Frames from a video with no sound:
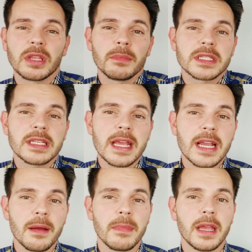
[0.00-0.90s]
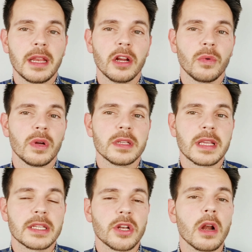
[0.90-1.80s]
But the mistake I made here was
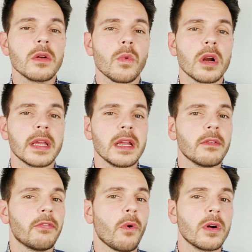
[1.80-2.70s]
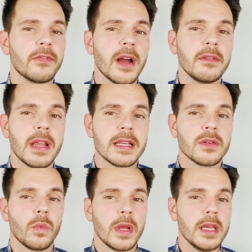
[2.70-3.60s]
I started working four to five days
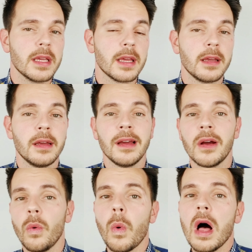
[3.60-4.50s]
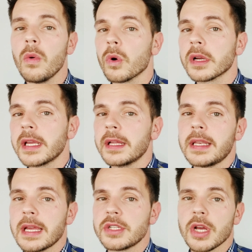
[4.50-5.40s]
a week while working a
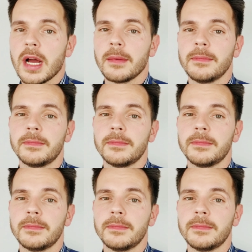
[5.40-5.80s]
day job.